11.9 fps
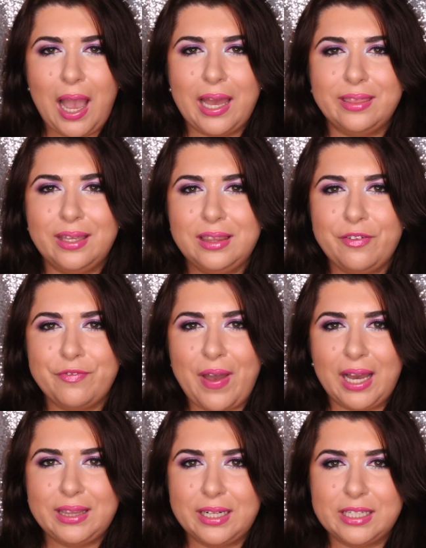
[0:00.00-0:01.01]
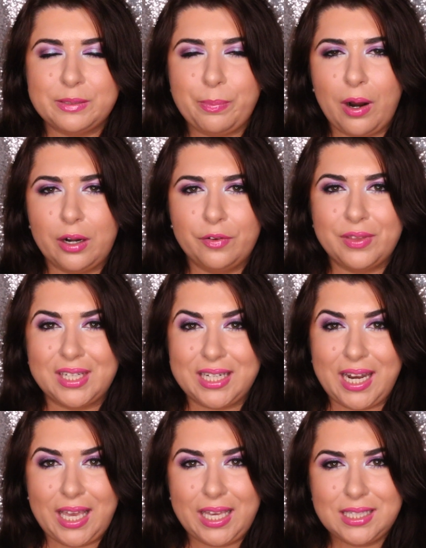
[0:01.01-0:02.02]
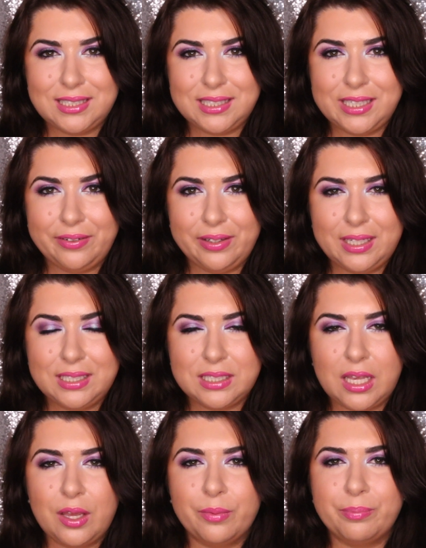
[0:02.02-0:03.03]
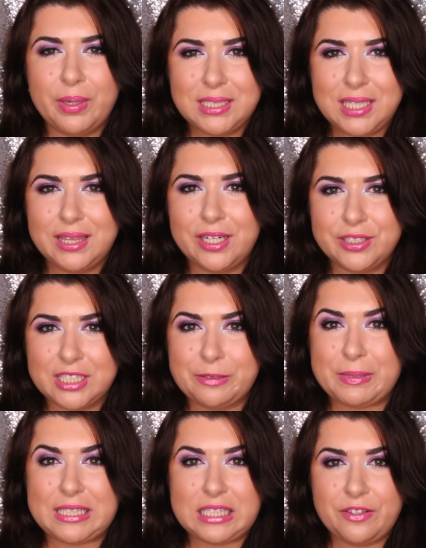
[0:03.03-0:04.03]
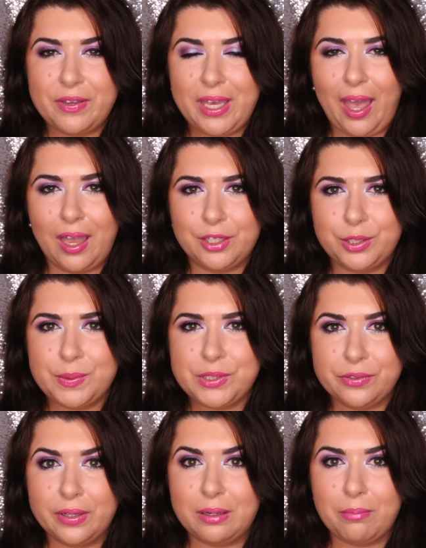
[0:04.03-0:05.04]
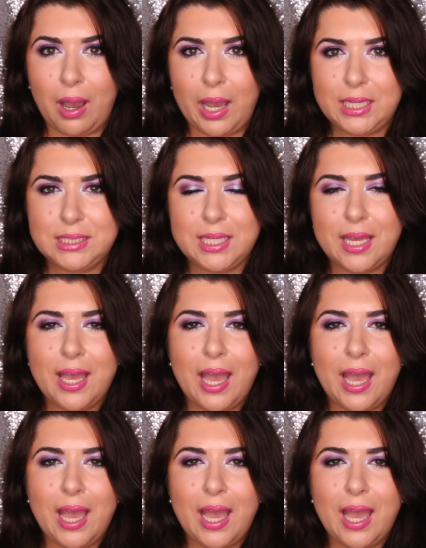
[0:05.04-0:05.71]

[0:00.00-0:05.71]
I think the fact that it's part of the Naked series means that there's a specific end user in mind,